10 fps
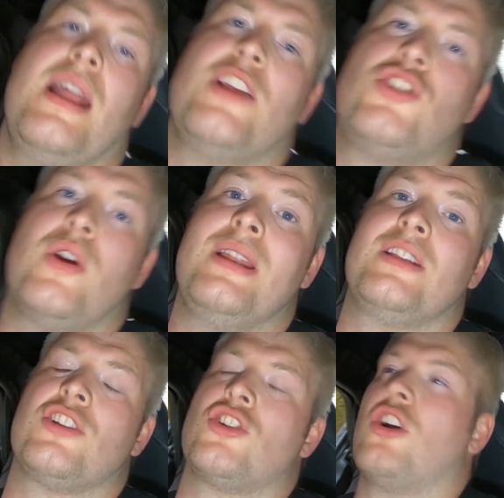issue I
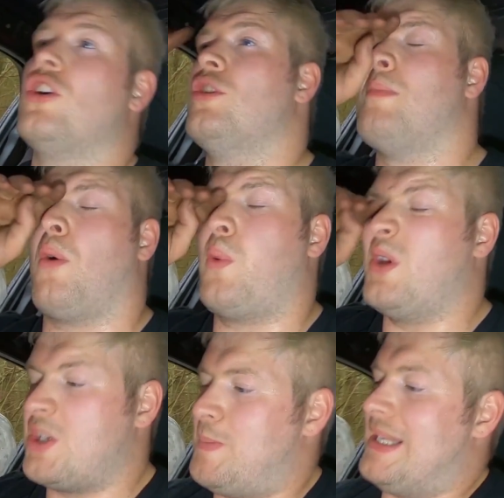need to sort out. My
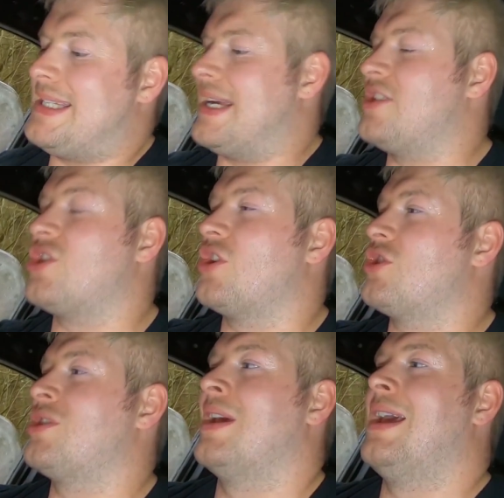wheel speed
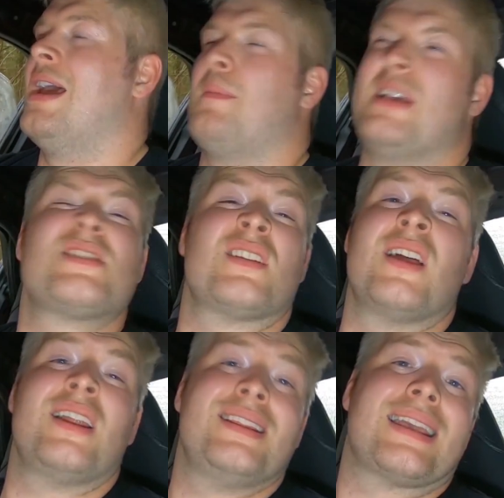sensors,
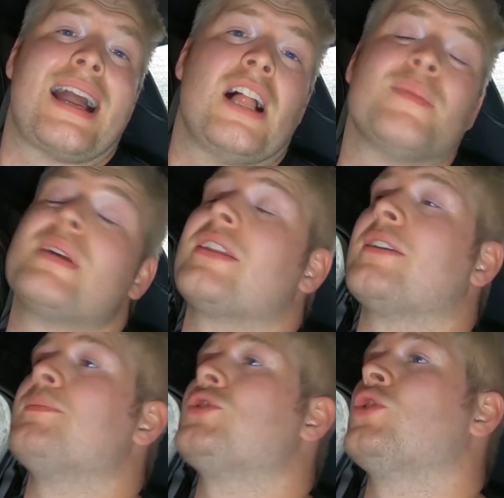basically I need to
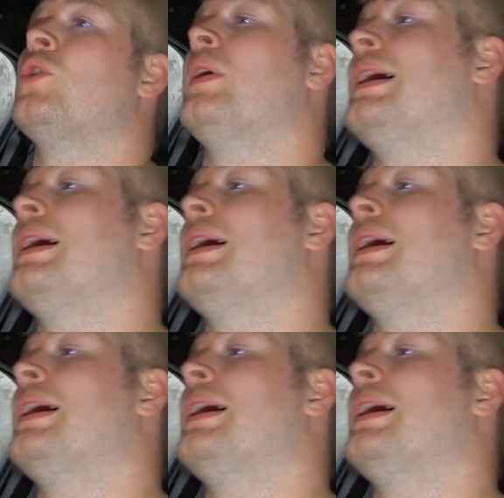calibrate them. So